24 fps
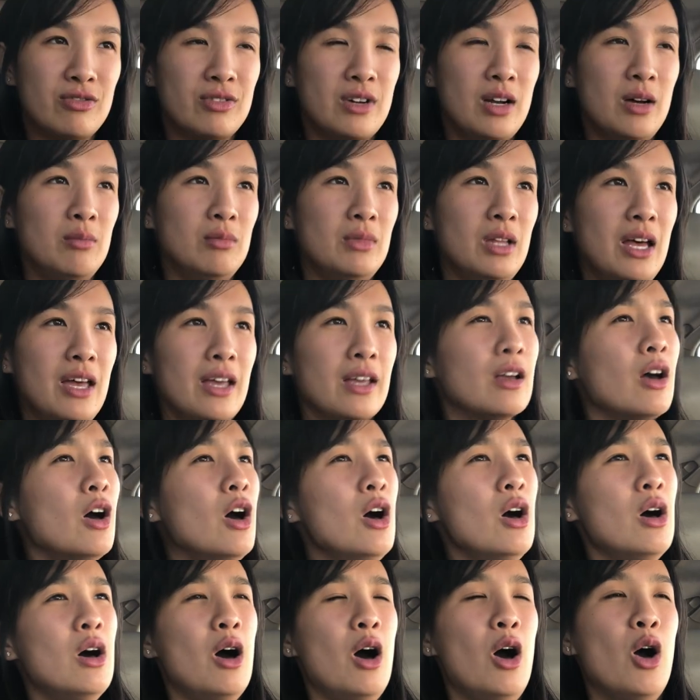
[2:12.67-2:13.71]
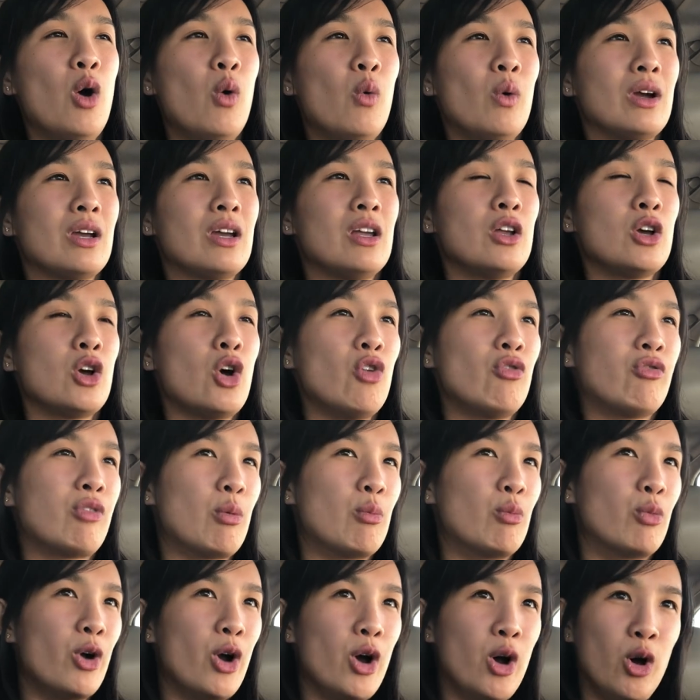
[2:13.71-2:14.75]
from like, oh, we're gonna go
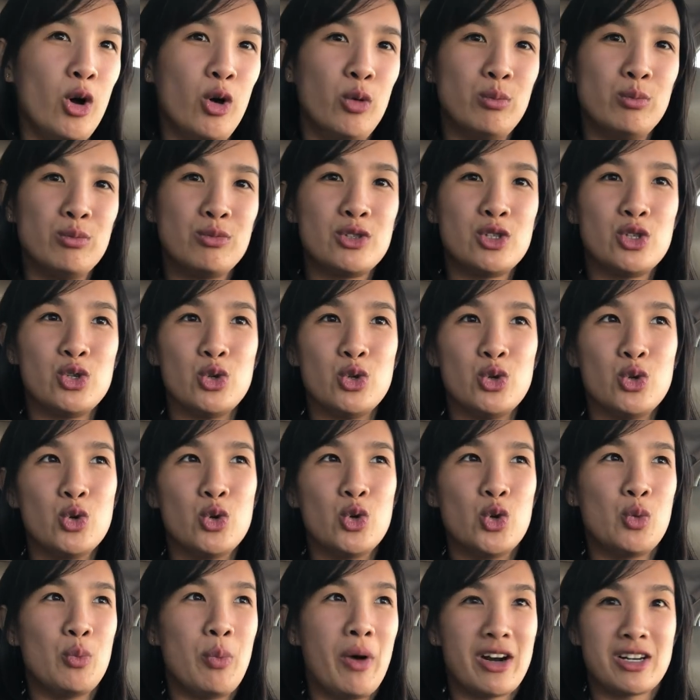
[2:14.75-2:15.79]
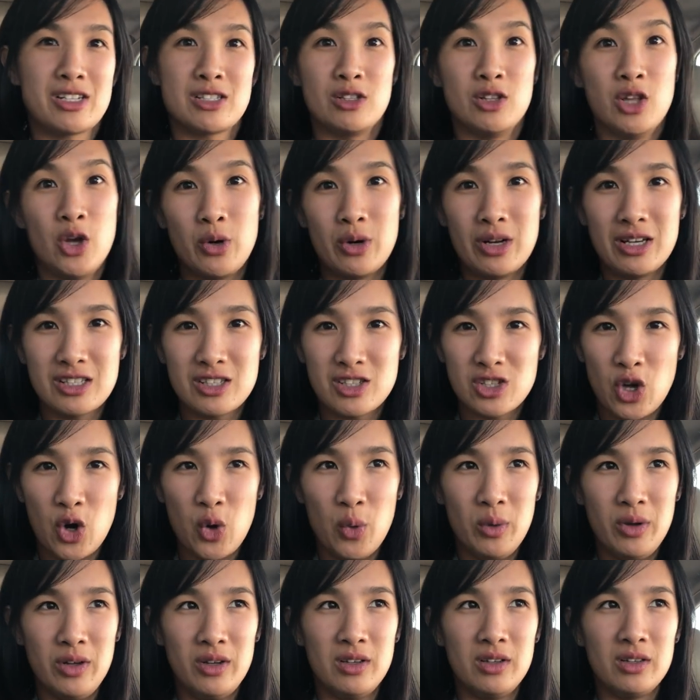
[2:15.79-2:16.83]
from Rome to Barcelona, so
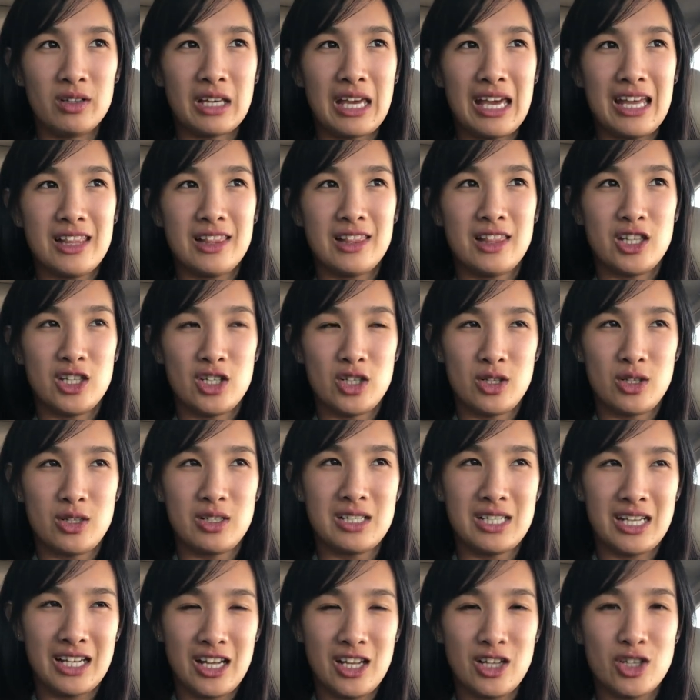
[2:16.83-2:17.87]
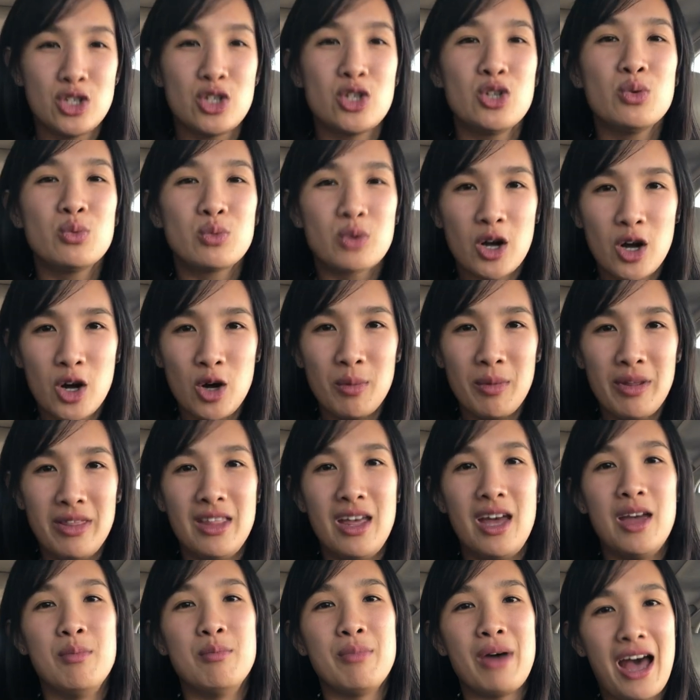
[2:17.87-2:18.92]
we'll get the ticket to Rome and
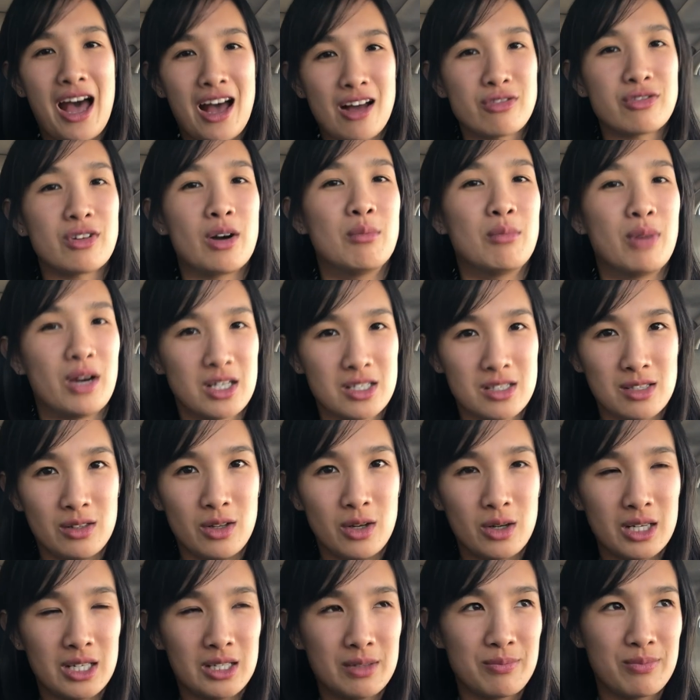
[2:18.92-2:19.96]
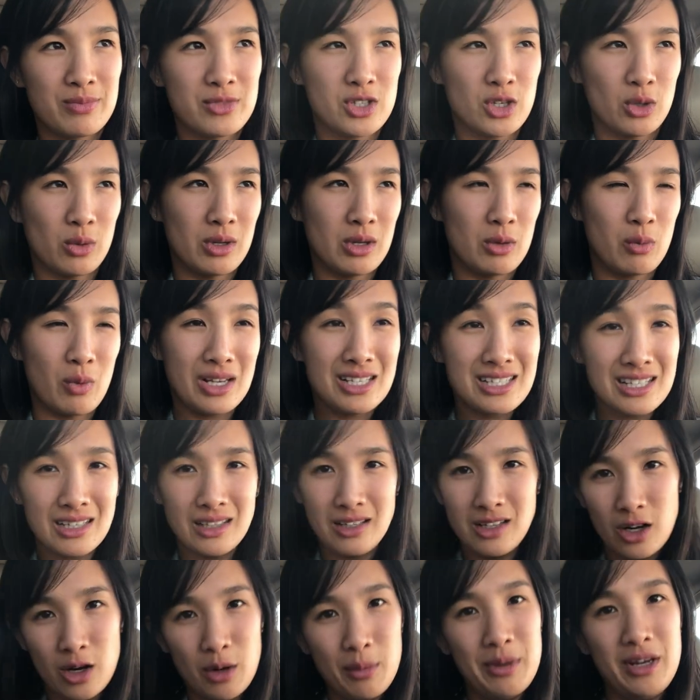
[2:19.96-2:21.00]
then back from Barcelona. So we wasted a
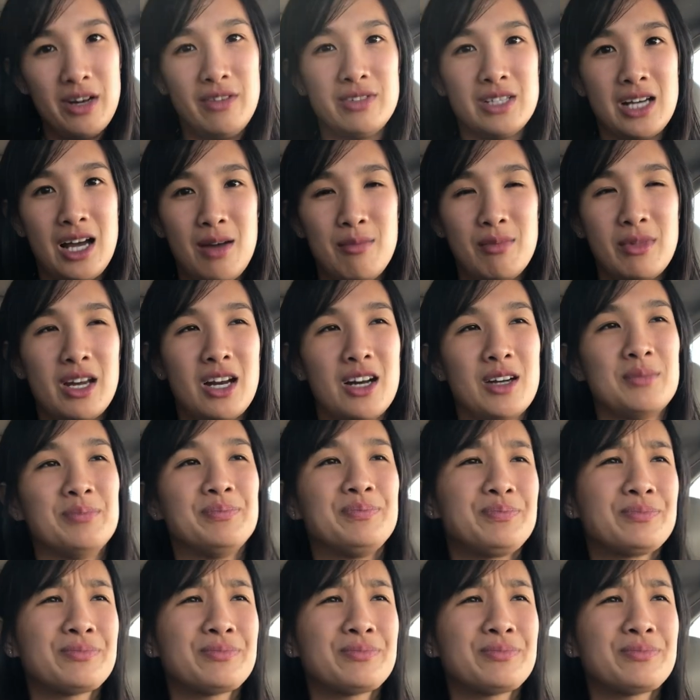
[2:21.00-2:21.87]
little bit of time there.